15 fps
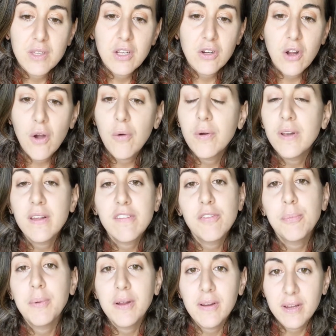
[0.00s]
your own
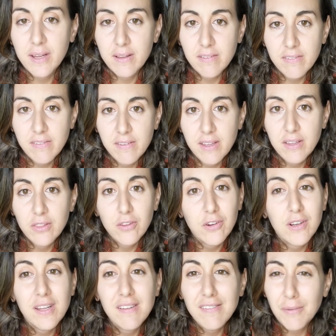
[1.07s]
experience in
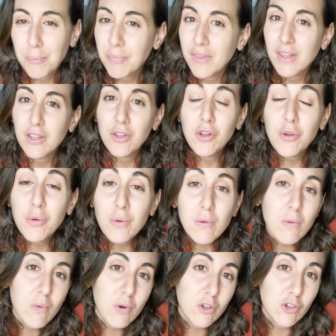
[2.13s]
learning something new
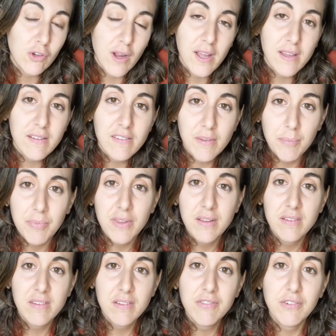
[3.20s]
or trying
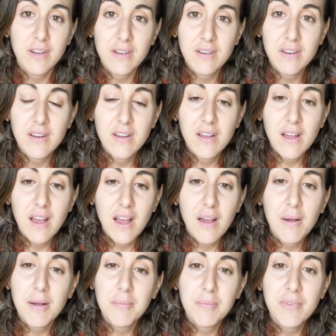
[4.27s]
something different.
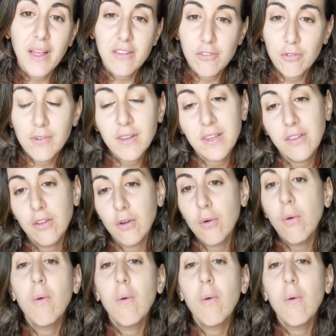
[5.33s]
That's really the